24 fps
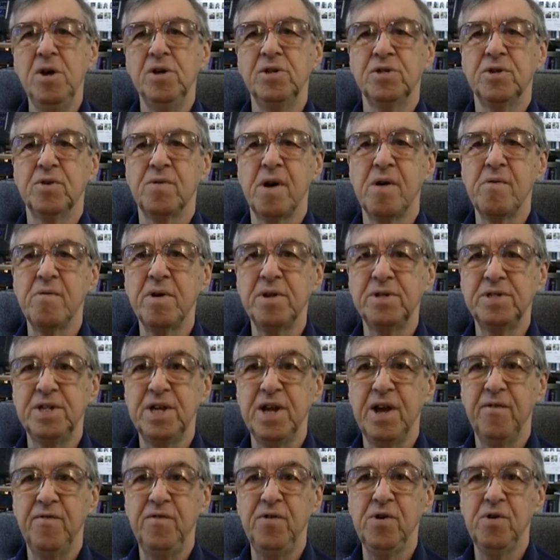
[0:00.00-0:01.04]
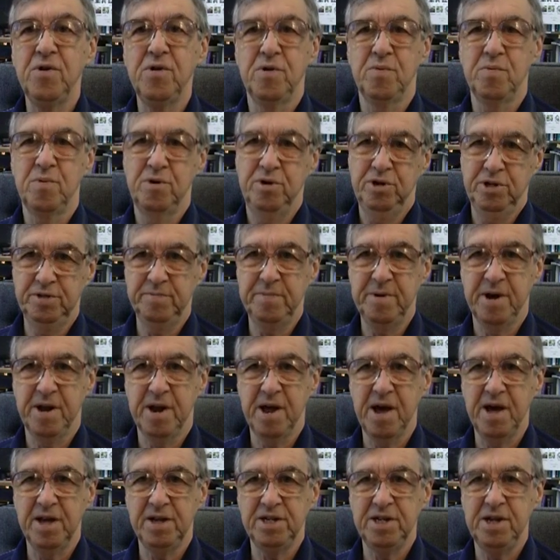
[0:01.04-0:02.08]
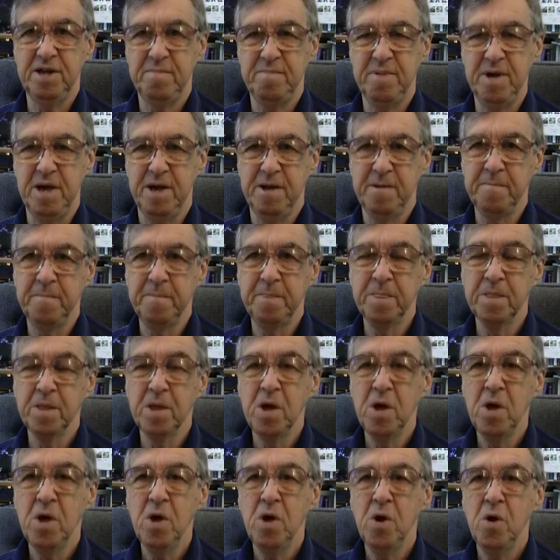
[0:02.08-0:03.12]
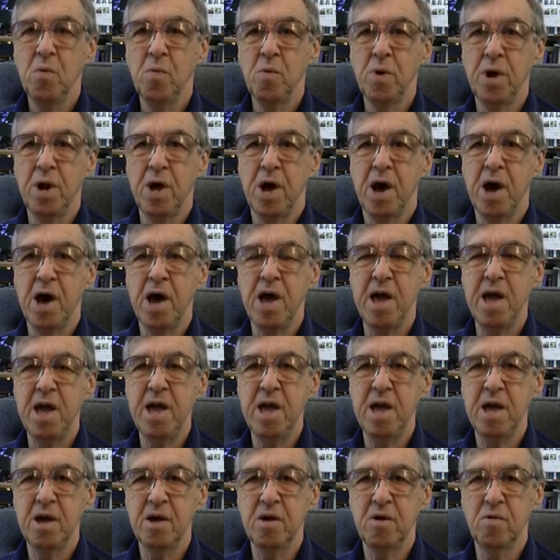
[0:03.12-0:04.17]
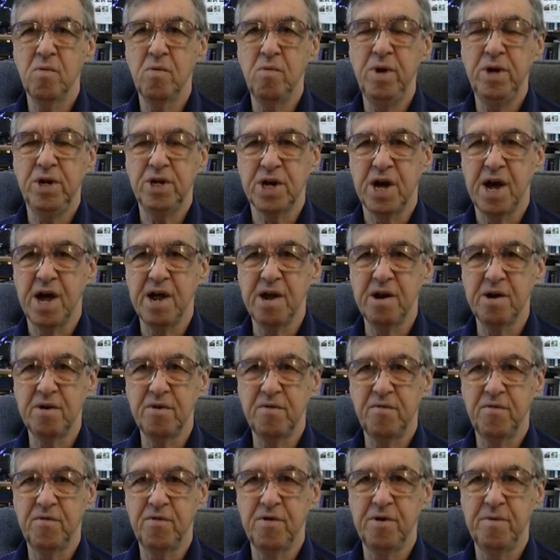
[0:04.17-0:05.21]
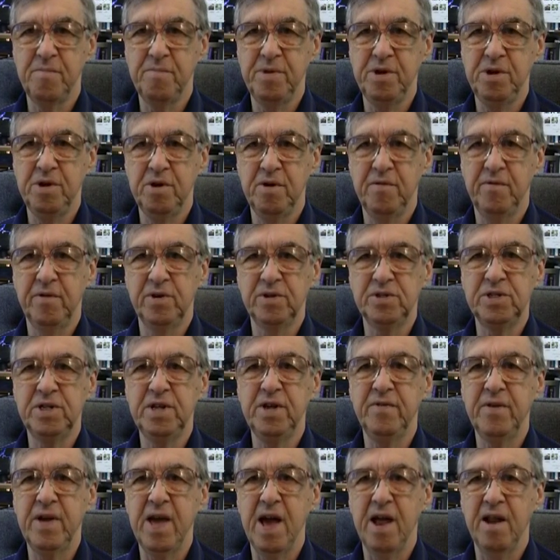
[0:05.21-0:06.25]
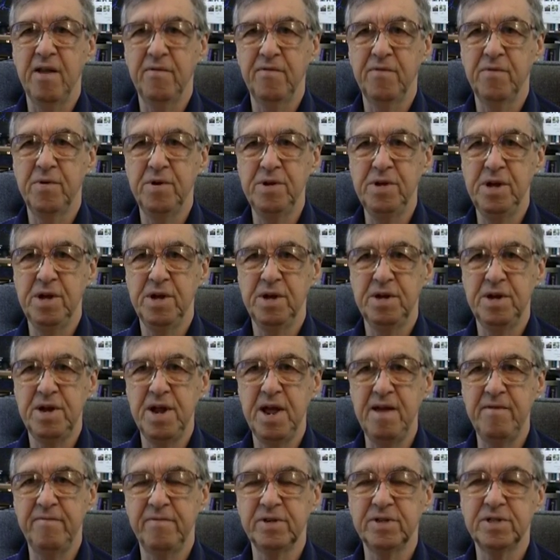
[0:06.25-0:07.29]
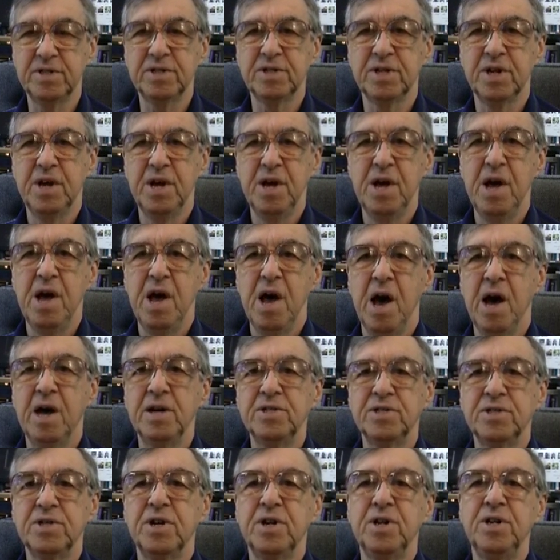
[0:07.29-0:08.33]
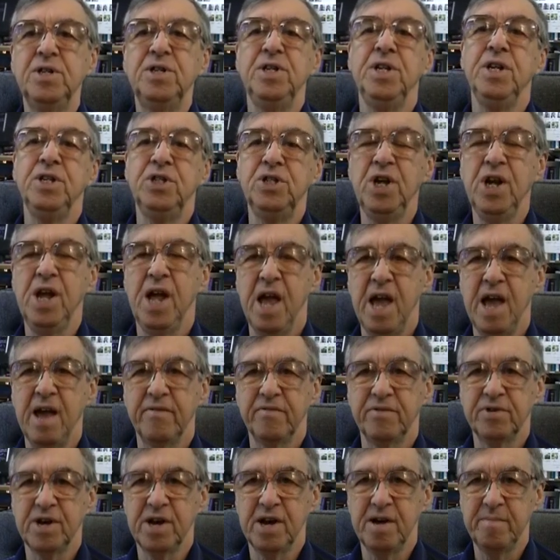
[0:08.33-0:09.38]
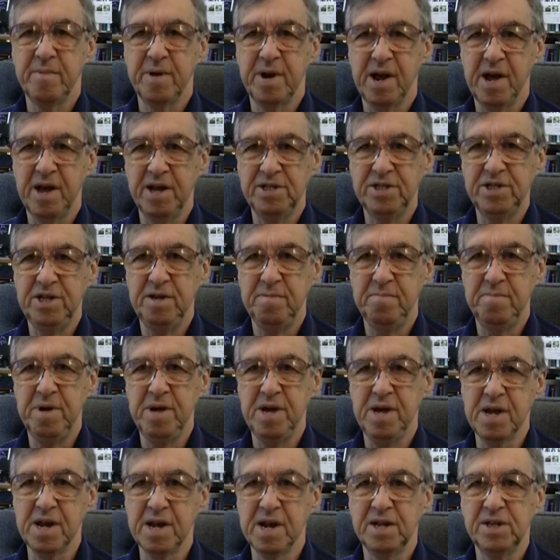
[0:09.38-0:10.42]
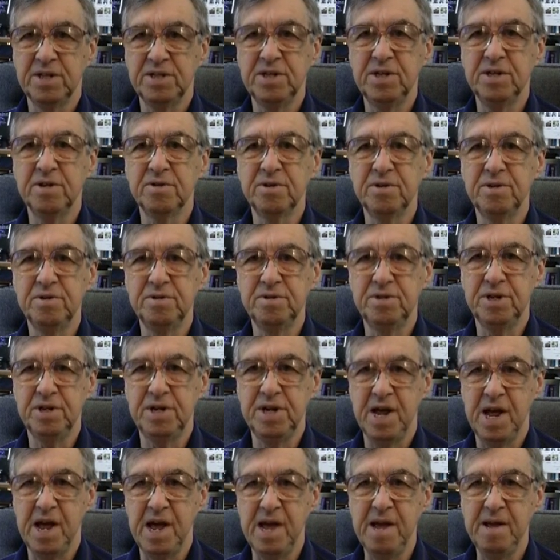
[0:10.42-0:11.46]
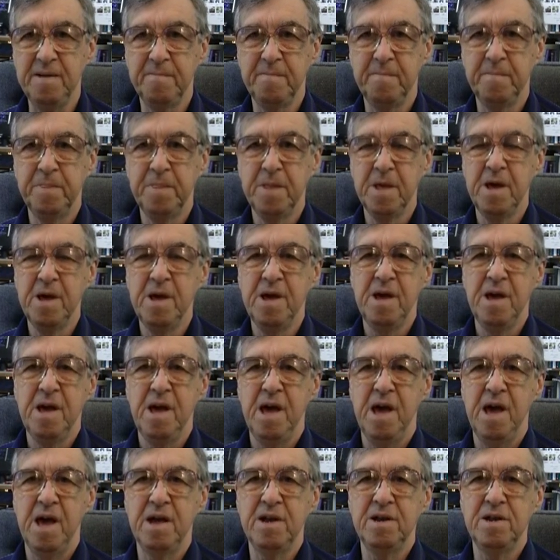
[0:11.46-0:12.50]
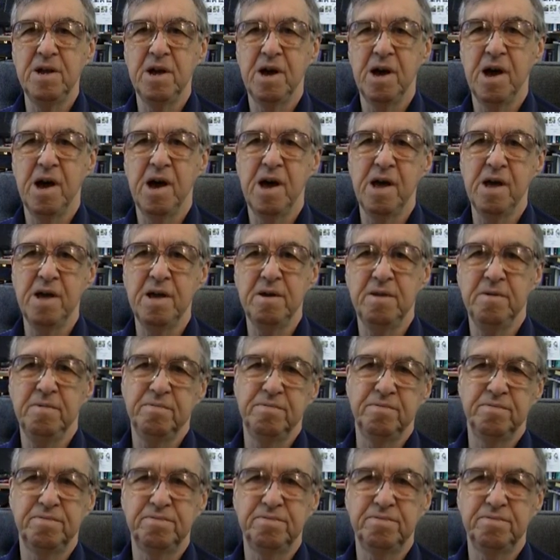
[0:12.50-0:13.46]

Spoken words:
So I want to say a few good words about ITP. When I retired from the University of California at Davis, I started teaching half-time at ITP, and I still do today. And I